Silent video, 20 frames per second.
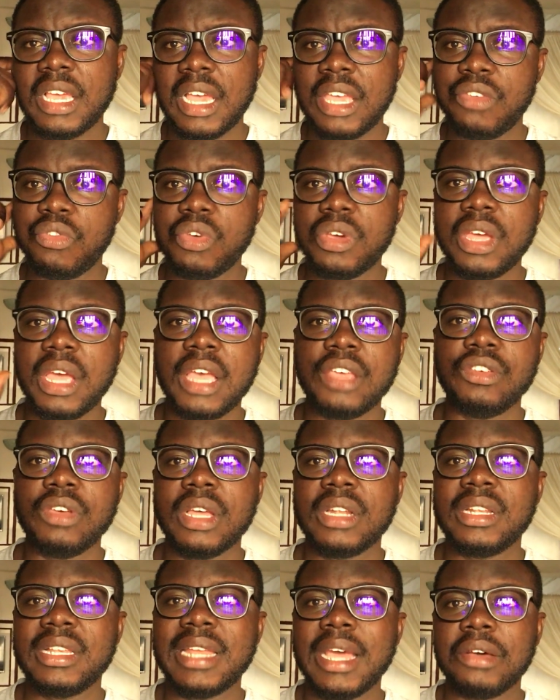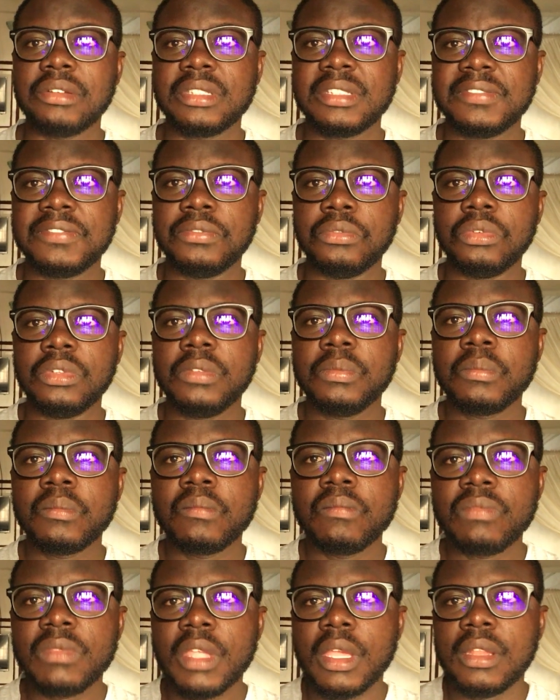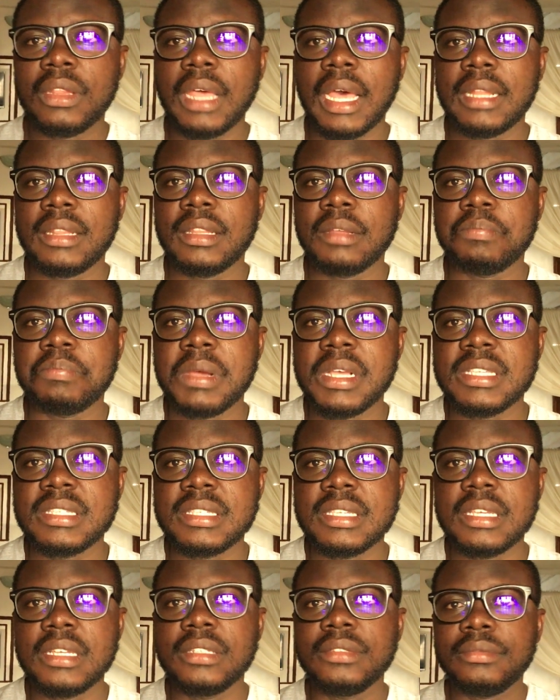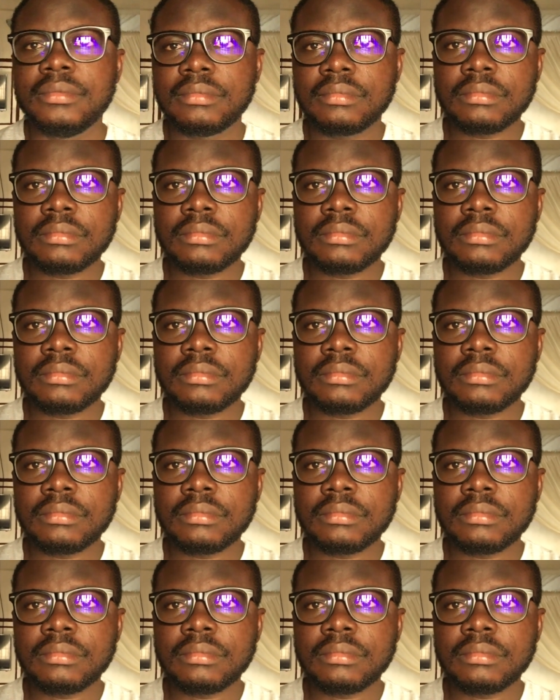and you are doubtful that the person